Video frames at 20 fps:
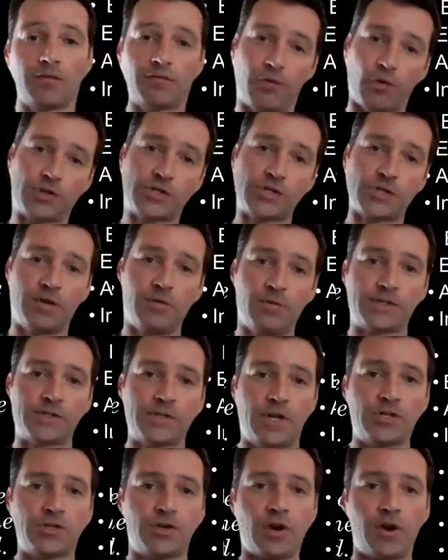Unfortunately,
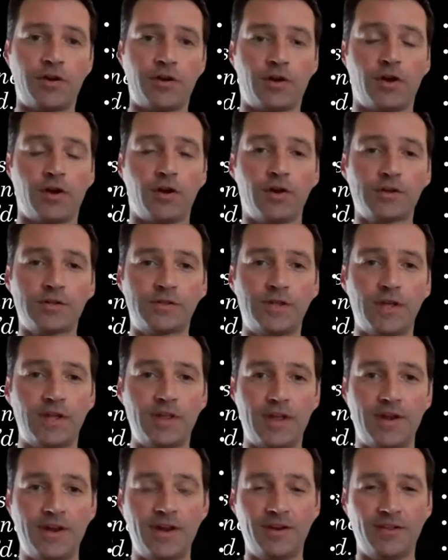once the injury already occurs,
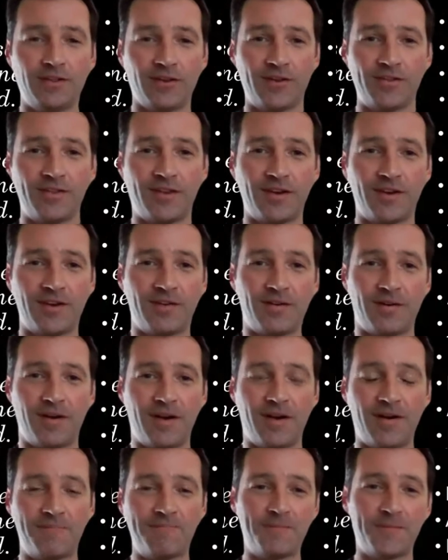then they need to learn the
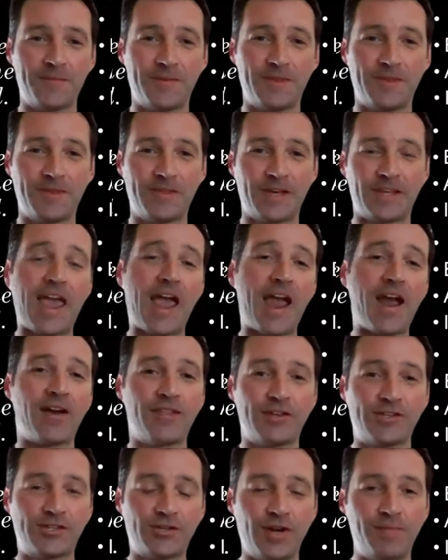
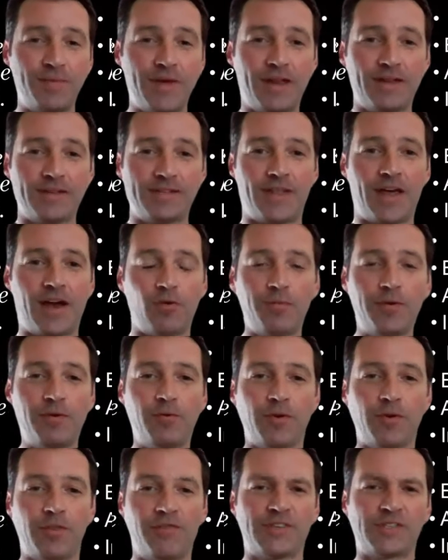care, the treatment. So that will
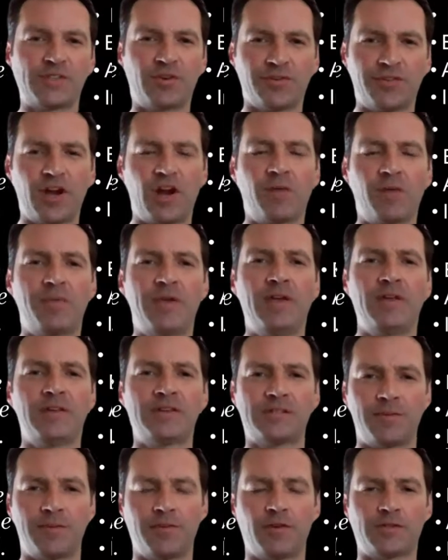be where the physical therapy
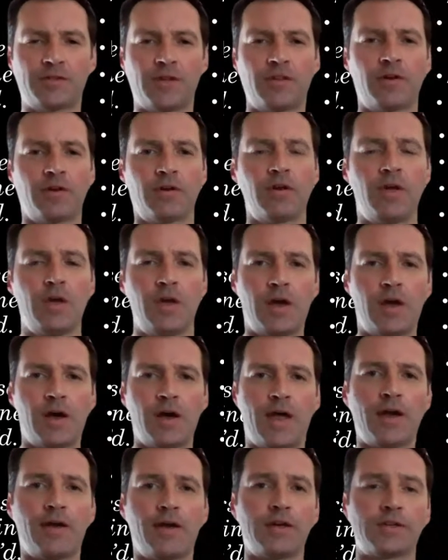and some of those other
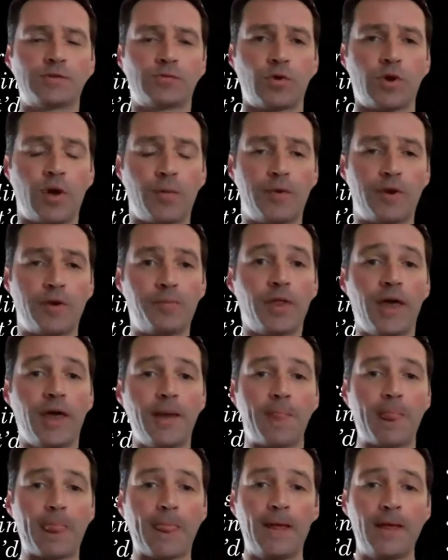areas will come into
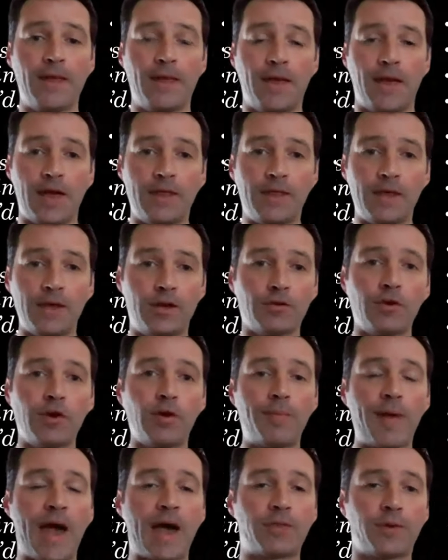play. And then
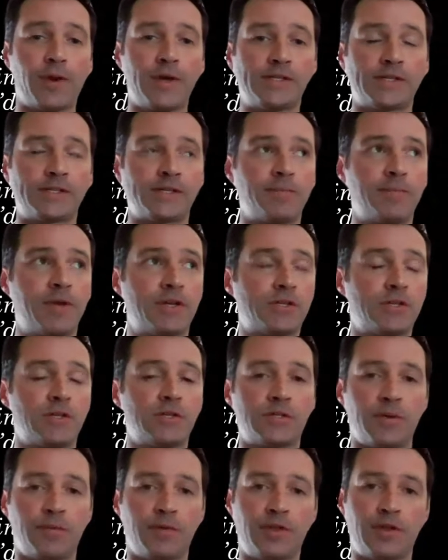career pathways, as I
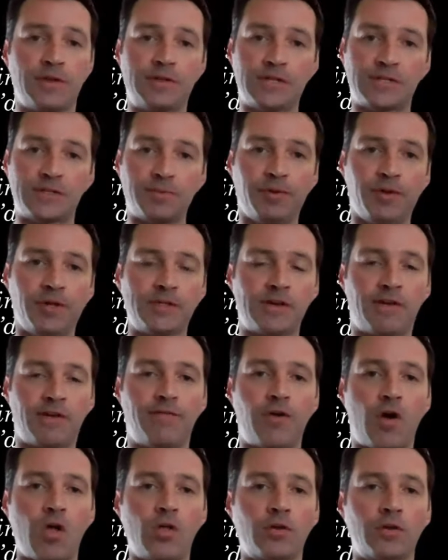mentioned, some of the disciplines
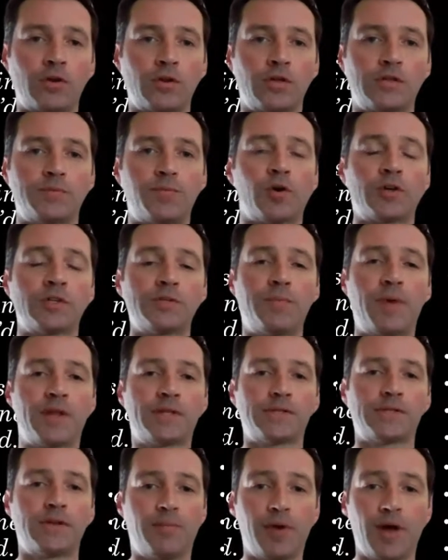that fall under the sports
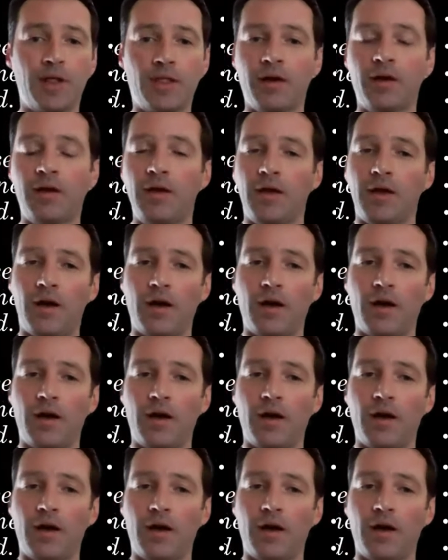medicine umbrella.